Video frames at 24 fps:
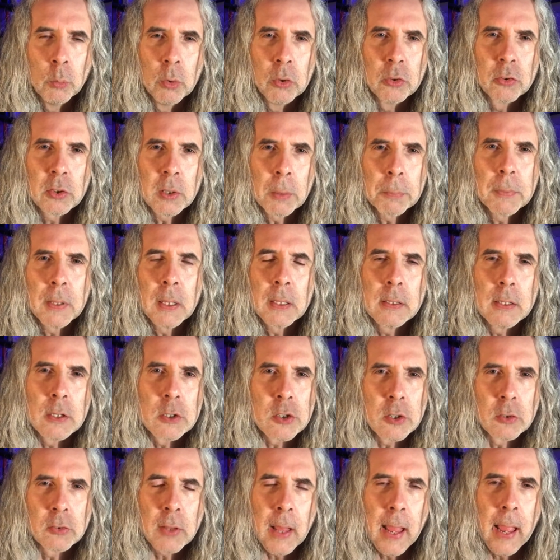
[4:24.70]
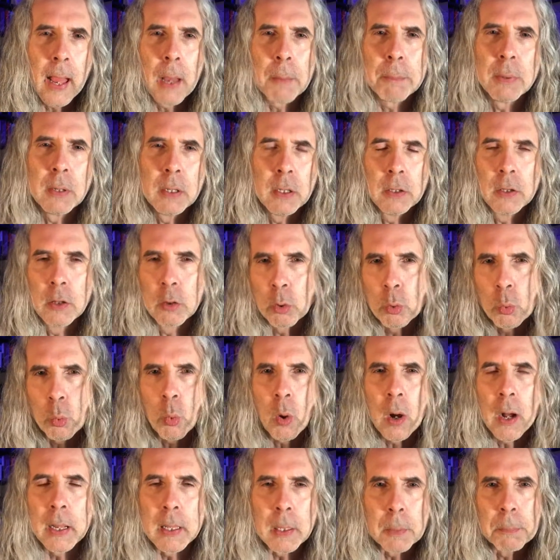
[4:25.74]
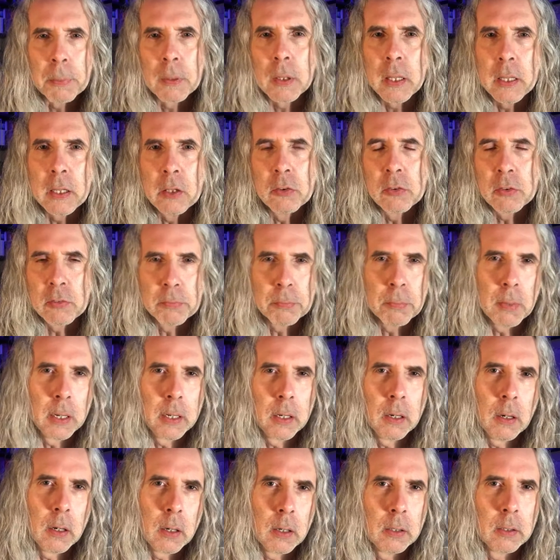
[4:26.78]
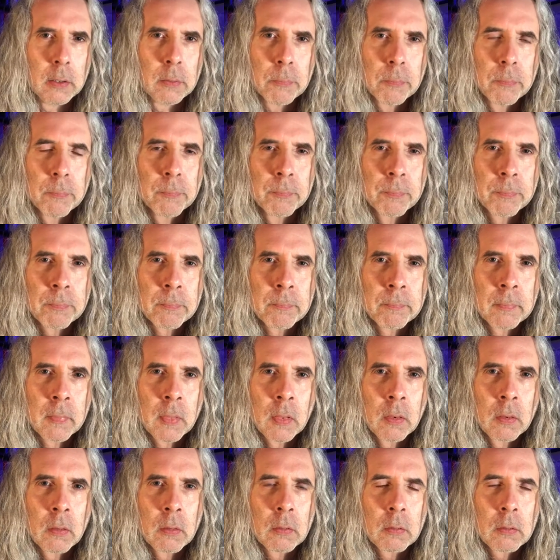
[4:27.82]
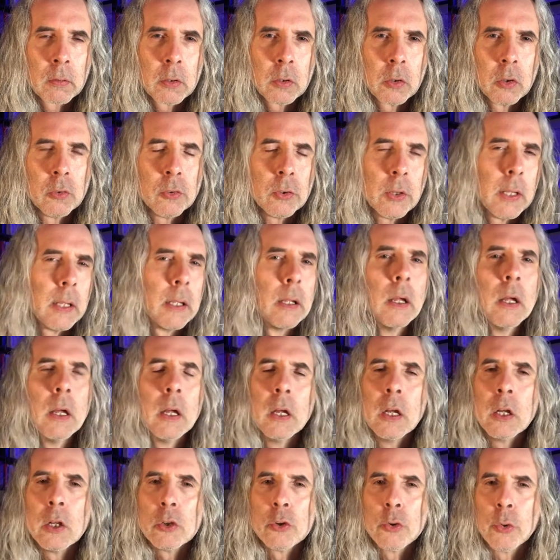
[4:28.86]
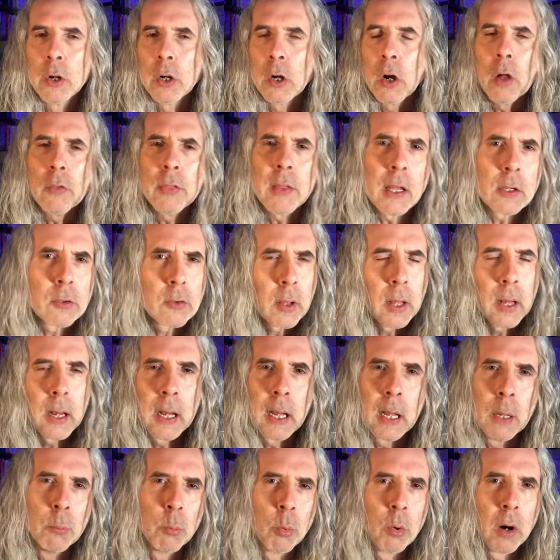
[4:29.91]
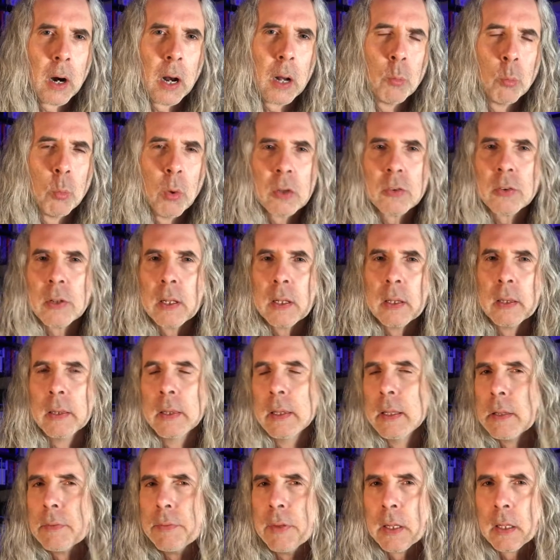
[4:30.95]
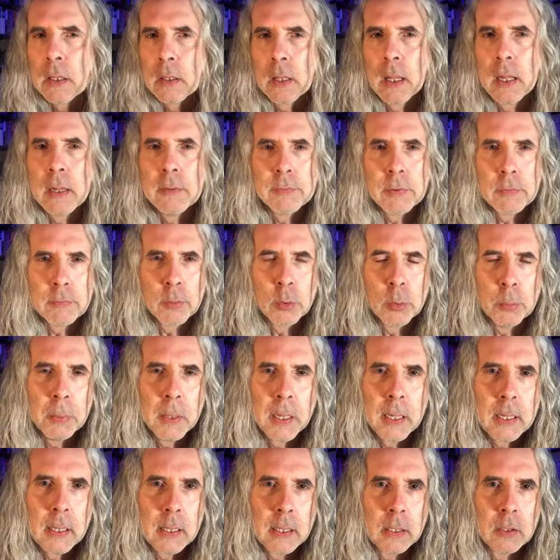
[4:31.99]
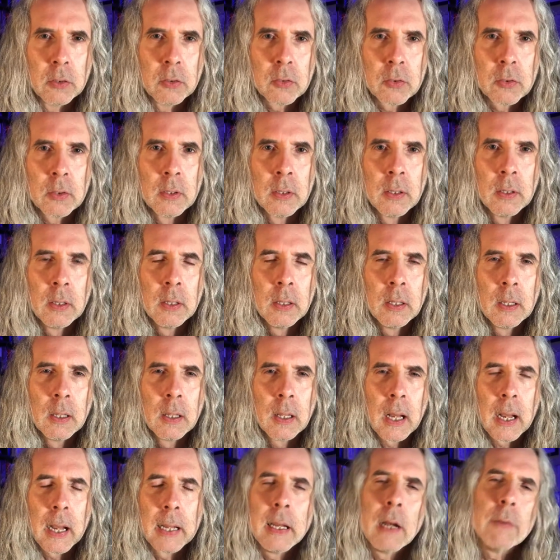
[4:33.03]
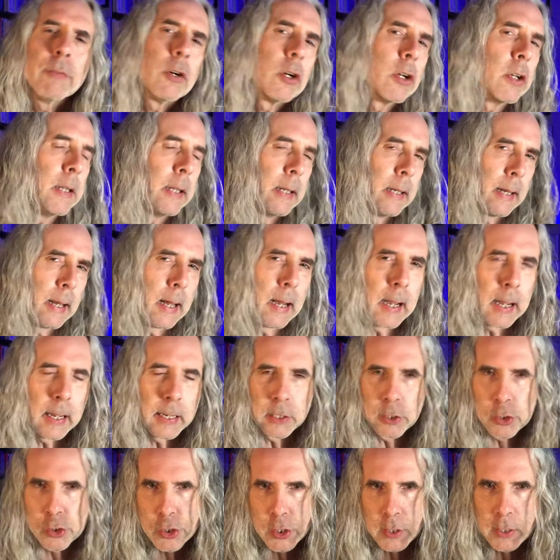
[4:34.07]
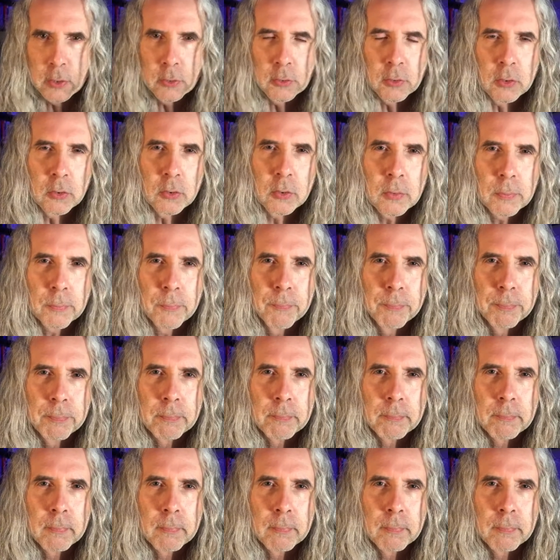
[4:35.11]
It was something that just happened in the quiet place of my heart. You see, during all that time where I wasn't living a life of obedience, I never denied Jesus.